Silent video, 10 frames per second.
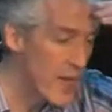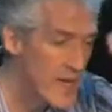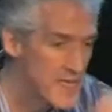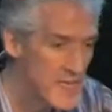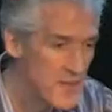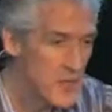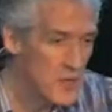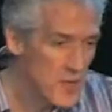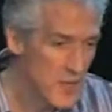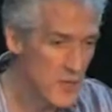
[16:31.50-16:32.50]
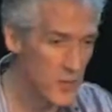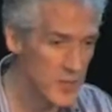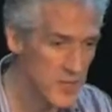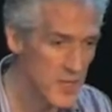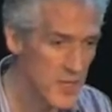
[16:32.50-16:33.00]
the idea of the eureka
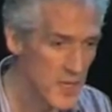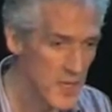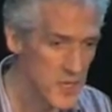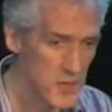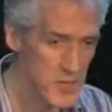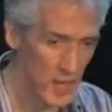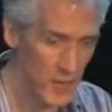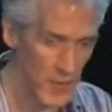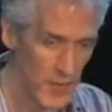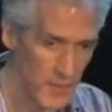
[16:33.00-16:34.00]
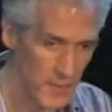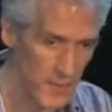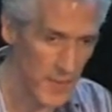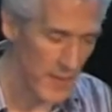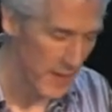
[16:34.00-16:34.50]
moment. So Darwin,
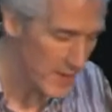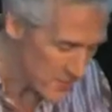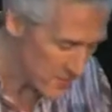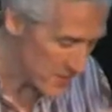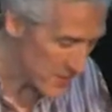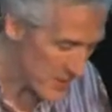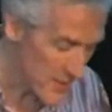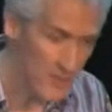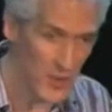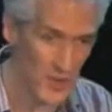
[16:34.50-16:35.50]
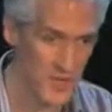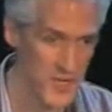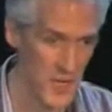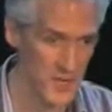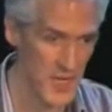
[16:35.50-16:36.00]
and, and we, we kind of fool
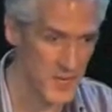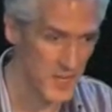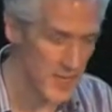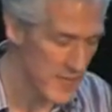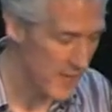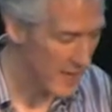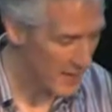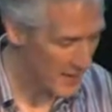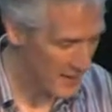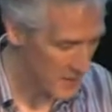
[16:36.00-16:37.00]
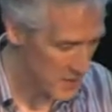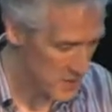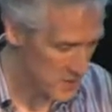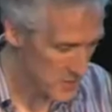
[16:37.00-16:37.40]
ourselves actually. Uh, so